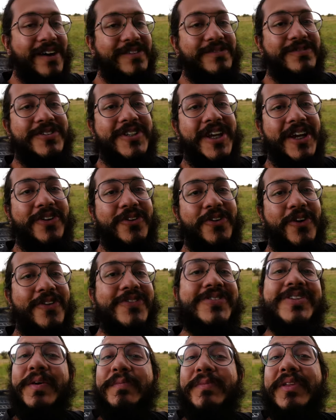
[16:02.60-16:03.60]
I've checked
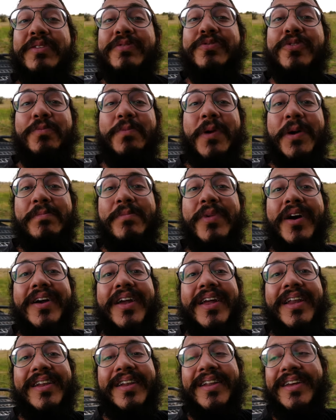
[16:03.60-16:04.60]
off something from my bucket